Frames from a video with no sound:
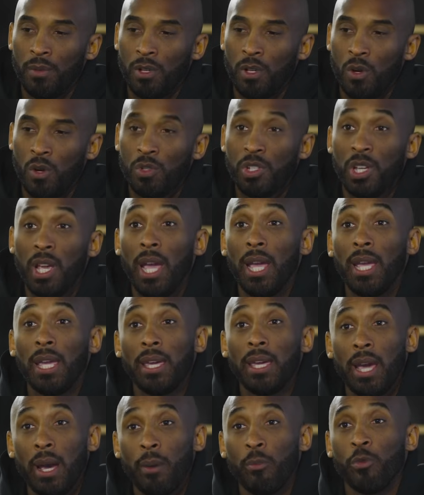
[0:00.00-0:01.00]
Coach K
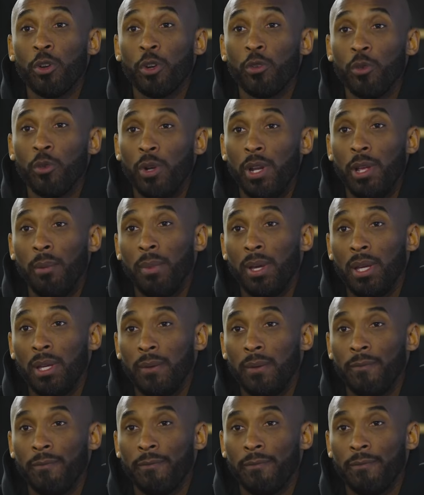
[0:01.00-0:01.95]
kept recruiting me.